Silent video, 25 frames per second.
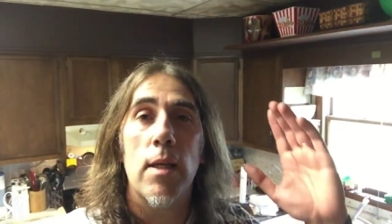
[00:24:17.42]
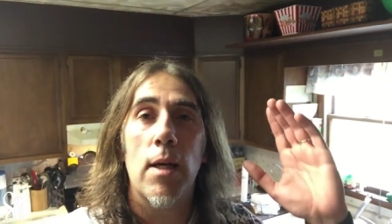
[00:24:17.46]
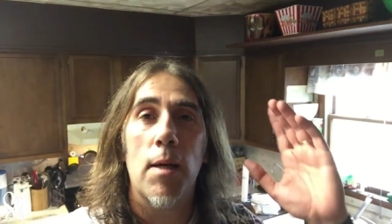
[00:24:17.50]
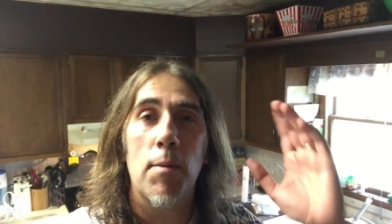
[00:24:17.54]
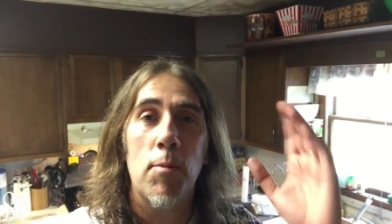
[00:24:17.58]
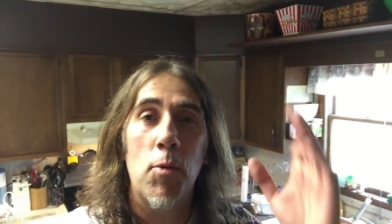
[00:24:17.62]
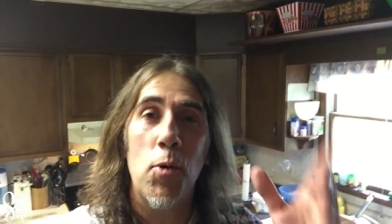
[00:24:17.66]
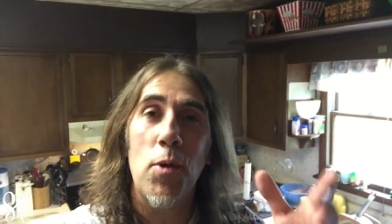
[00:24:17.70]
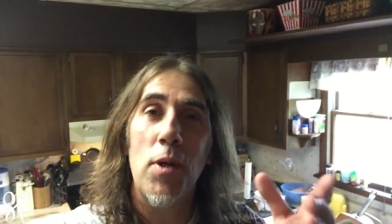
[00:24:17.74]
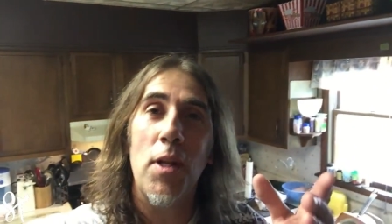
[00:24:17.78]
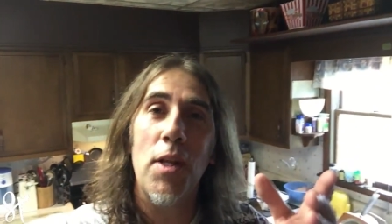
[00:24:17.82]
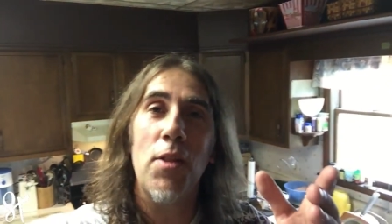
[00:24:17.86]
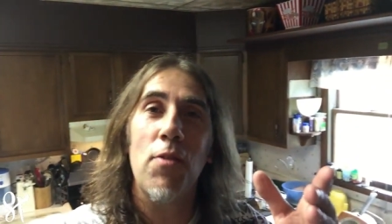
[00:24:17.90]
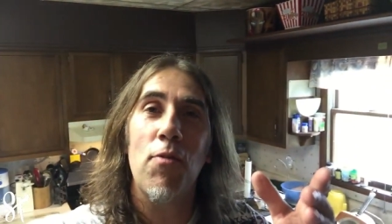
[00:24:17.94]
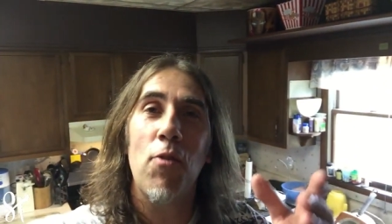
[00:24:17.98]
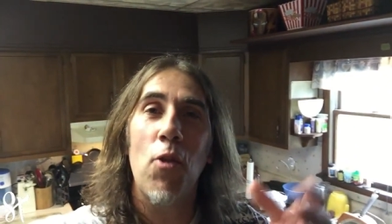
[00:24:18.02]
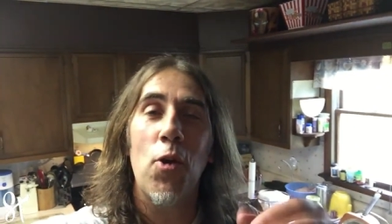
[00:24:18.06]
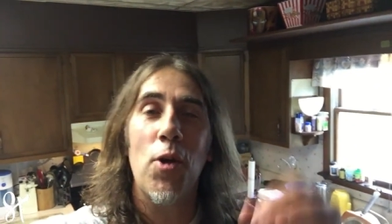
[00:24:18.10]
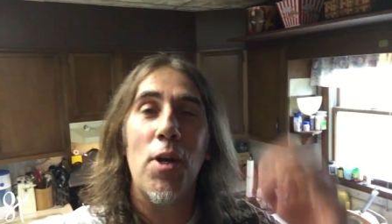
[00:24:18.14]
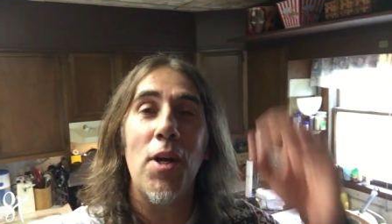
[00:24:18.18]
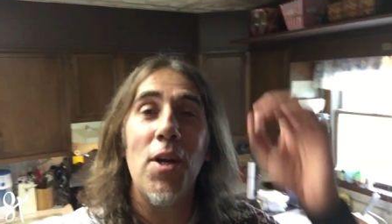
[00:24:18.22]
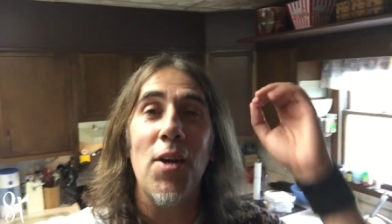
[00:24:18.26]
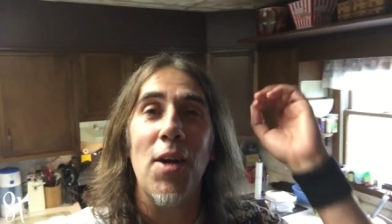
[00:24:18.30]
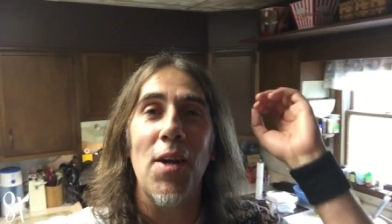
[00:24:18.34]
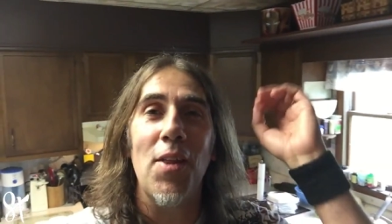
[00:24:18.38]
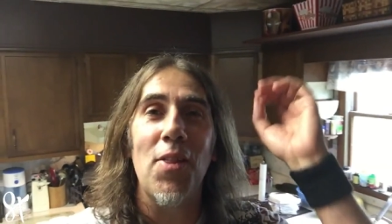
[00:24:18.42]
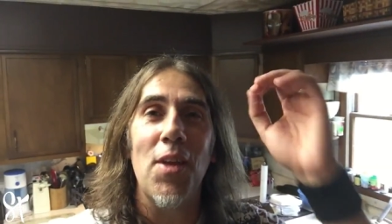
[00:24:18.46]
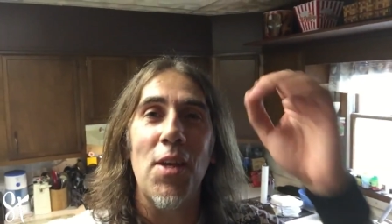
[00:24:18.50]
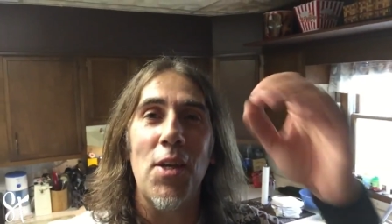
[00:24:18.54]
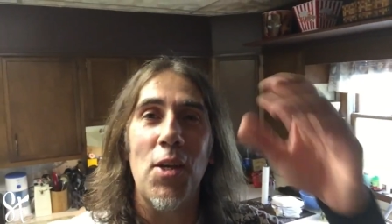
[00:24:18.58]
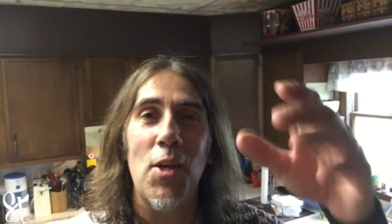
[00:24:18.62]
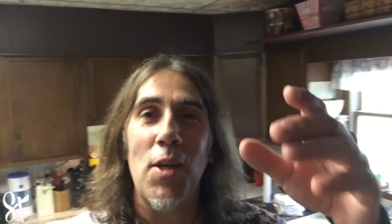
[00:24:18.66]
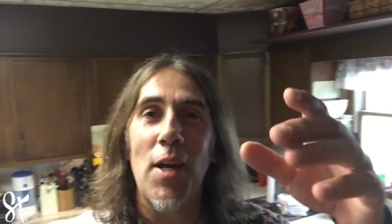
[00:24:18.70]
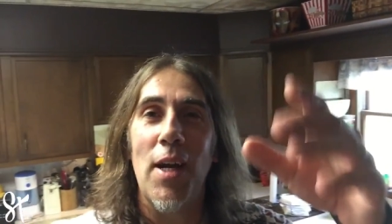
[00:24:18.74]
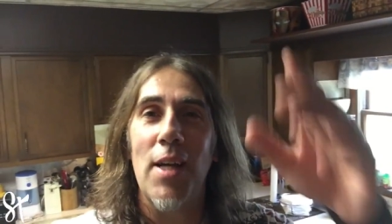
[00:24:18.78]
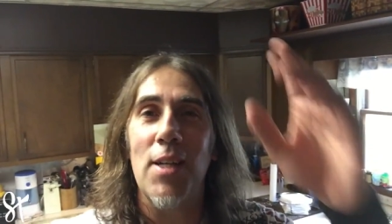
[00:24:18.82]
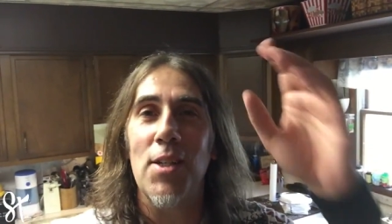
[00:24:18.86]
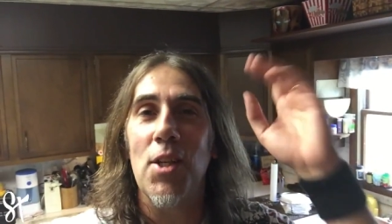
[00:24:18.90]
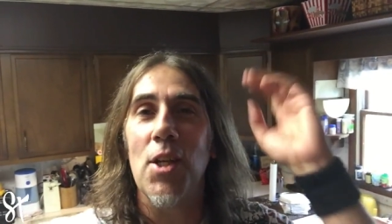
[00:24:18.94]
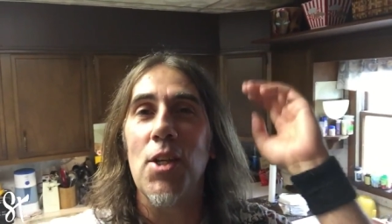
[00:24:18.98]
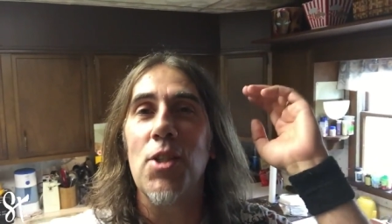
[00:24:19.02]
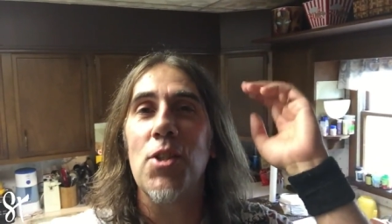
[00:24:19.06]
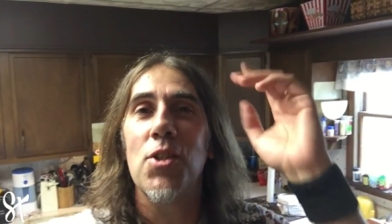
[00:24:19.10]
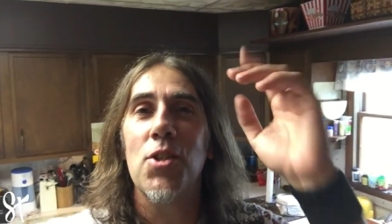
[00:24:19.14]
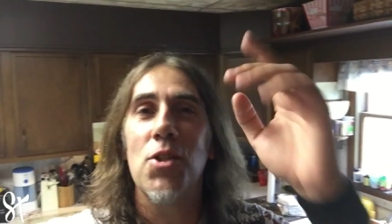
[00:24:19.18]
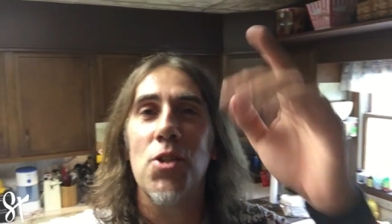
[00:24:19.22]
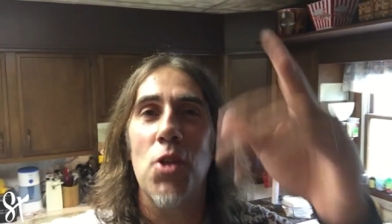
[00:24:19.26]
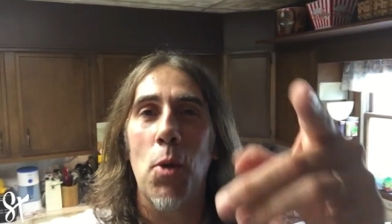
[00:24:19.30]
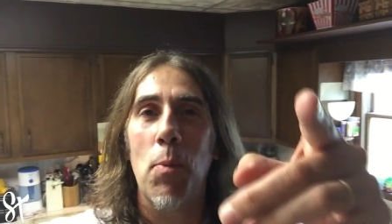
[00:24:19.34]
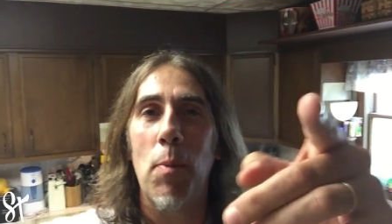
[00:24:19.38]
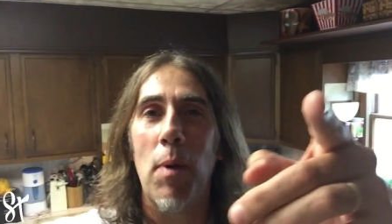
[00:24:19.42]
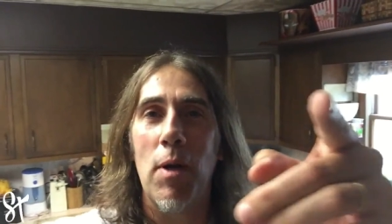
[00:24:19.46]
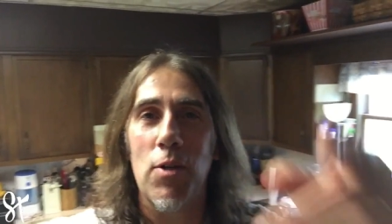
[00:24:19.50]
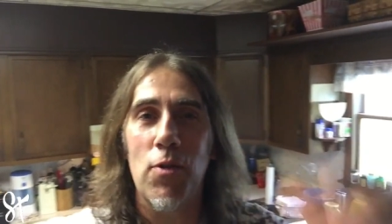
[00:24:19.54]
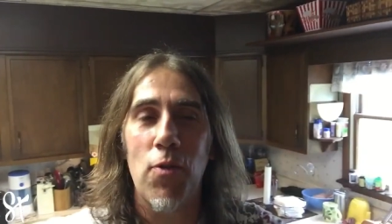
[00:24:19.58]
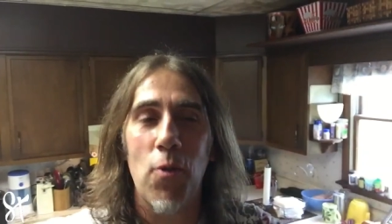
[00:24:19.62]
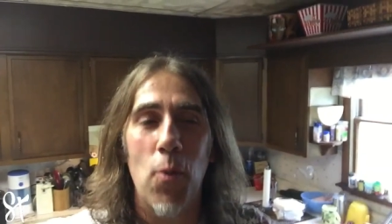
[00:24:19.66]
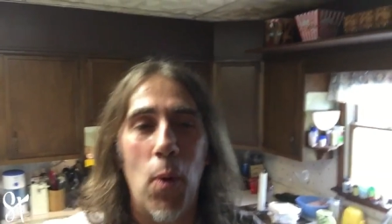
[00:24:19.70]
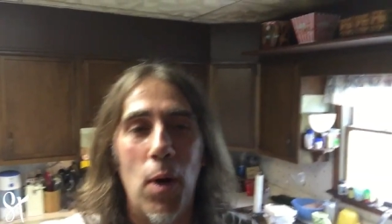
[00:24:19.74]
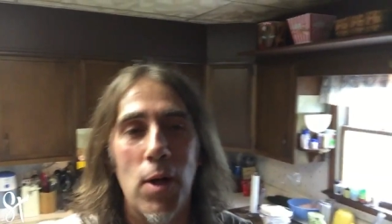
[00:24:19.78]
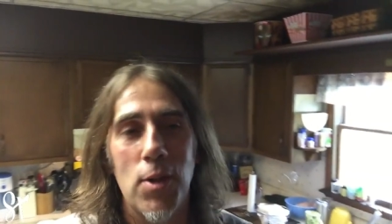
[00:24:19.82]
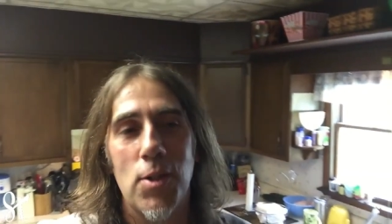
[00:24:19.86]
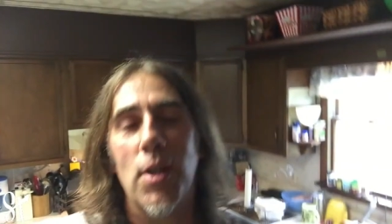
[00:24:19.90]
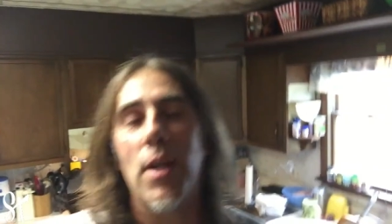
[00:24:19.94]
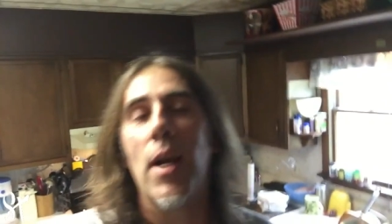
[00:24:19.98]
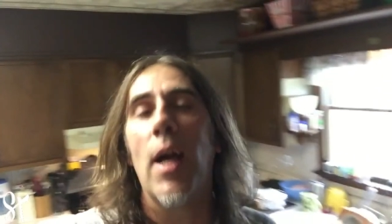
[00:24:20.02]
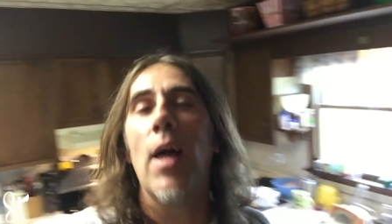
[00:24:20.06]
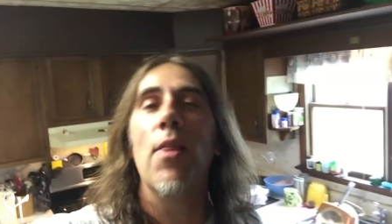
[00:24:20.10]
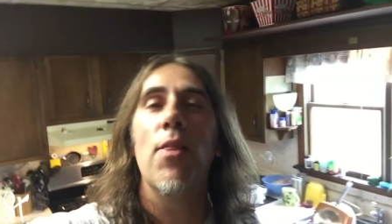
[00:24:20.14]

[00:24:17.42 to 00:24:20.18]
I'm going to end the vlog here. I thank you guys so much for watching